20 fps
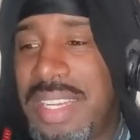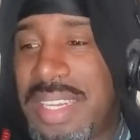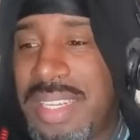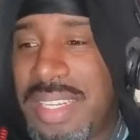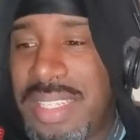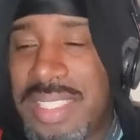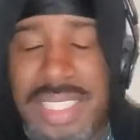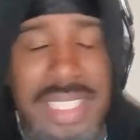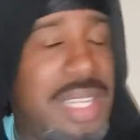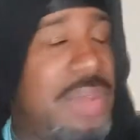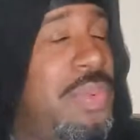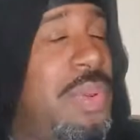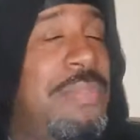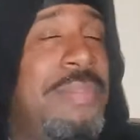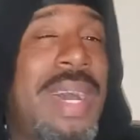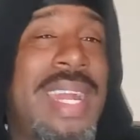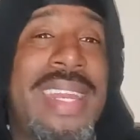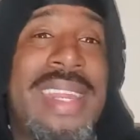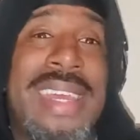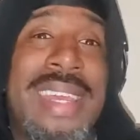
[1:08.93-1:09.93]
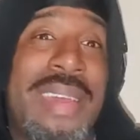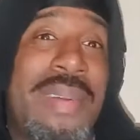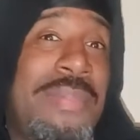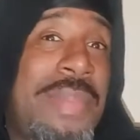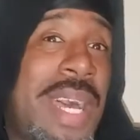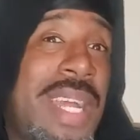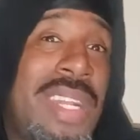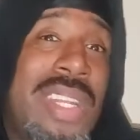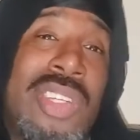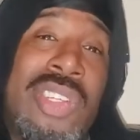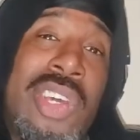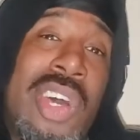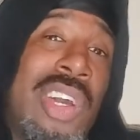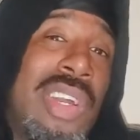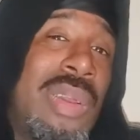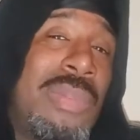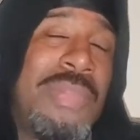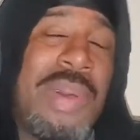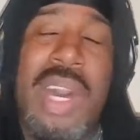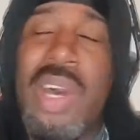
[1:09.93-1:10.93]
Let's see what my nigga about to
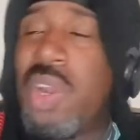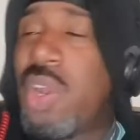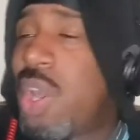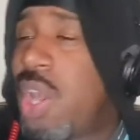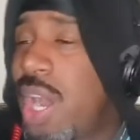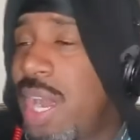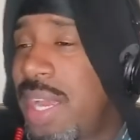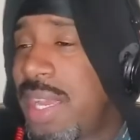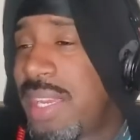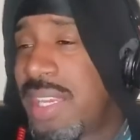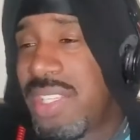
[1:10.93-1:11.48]
talk about, all right?